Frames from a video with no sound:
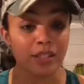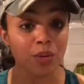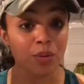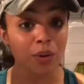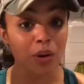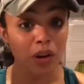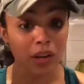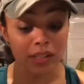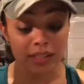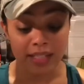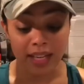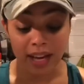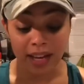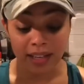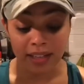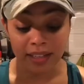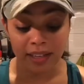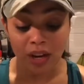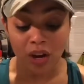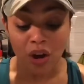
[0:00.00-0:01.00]
all
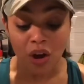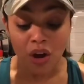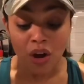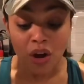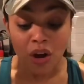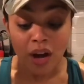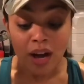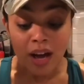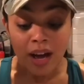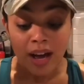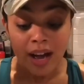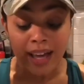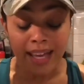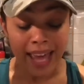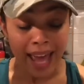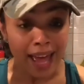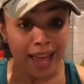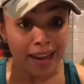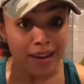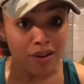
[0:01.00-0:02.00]
done.
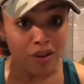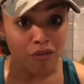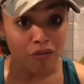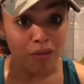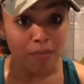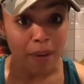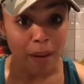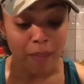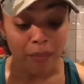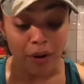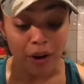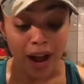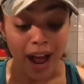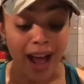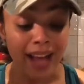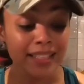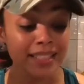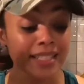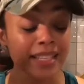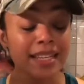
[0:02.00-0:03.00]
Again, remember,
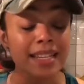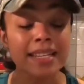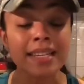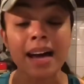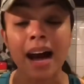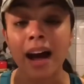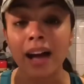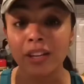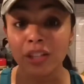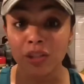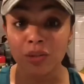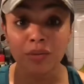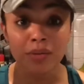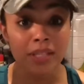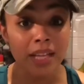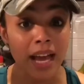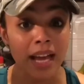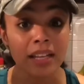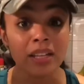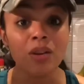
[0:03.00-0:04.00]
I did not use
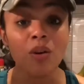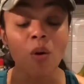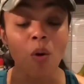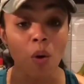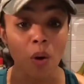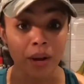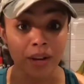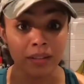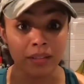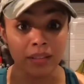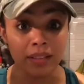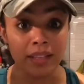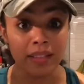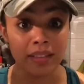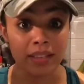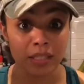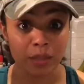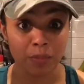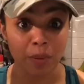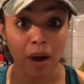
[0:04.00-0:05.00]
any oil in
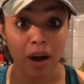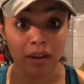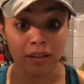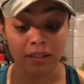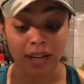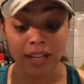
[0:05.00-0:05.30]
this pot.